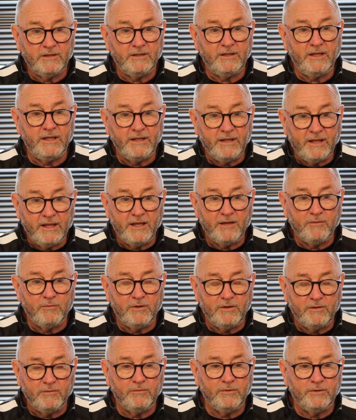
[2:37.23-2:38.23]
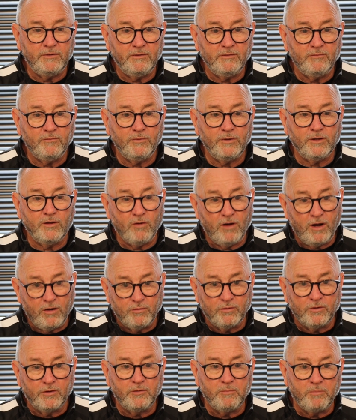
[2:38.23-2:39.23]
in there. We got
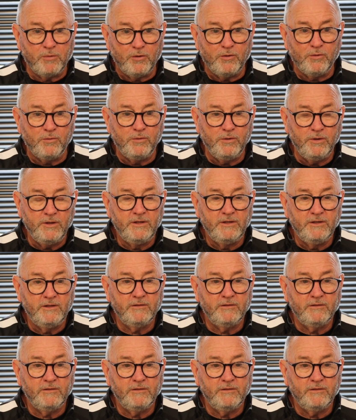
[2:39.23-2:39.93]
hold of the ball.